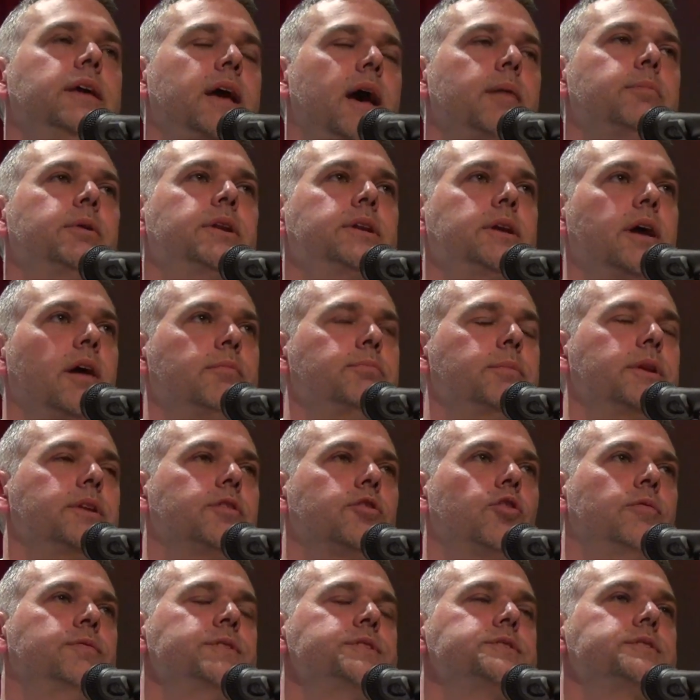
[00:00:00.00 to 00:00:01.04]
The Abbott
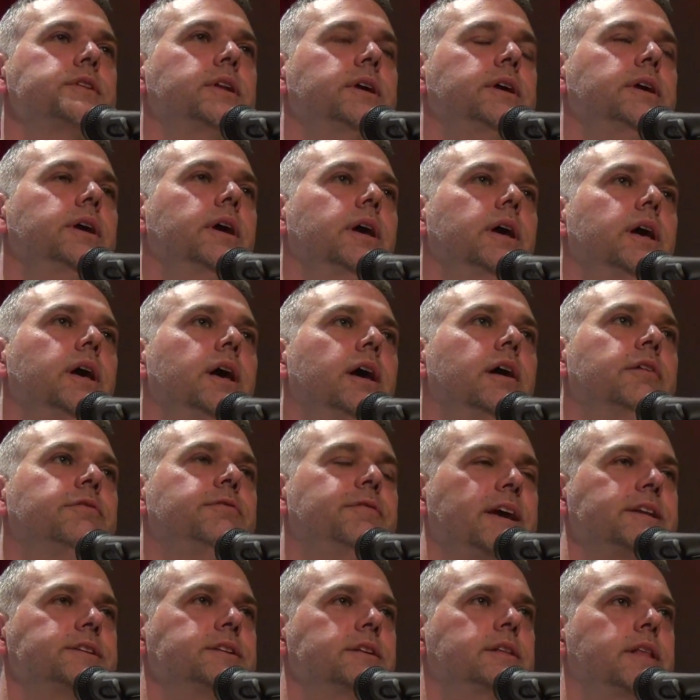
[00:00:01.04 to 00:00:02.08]
government's obviously
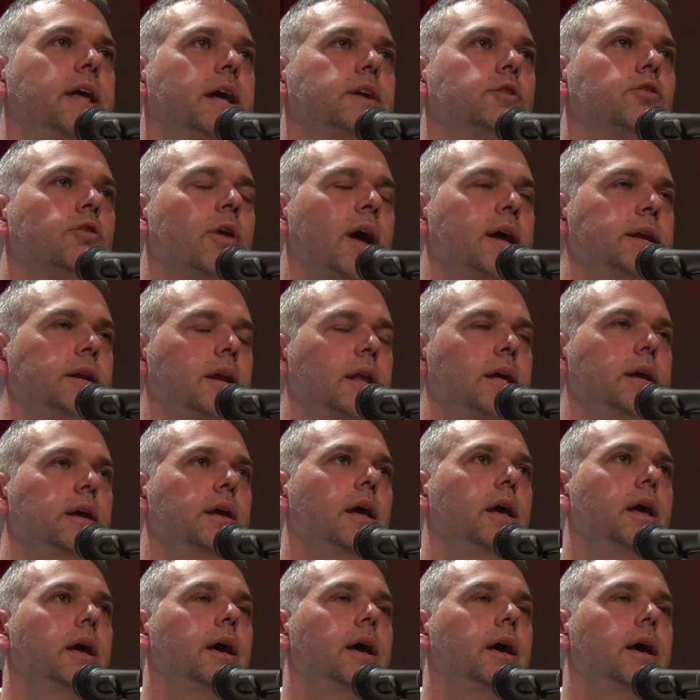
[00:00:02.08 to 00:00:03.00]
affected that greatly.